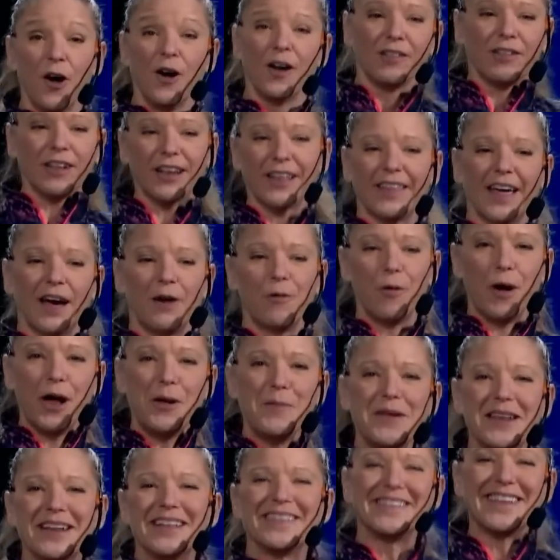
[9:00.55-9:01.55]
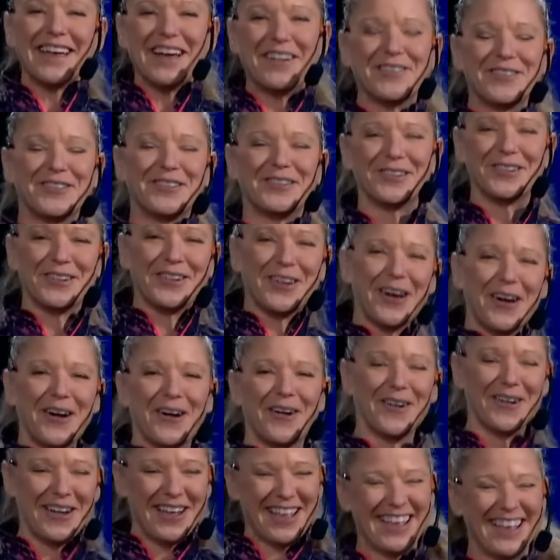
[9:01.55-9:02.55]
Look at that. 1 minute down, 2 to
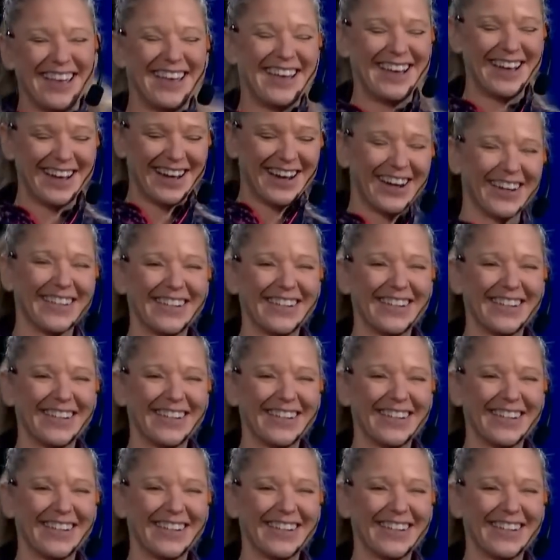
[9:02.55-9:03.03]
go. All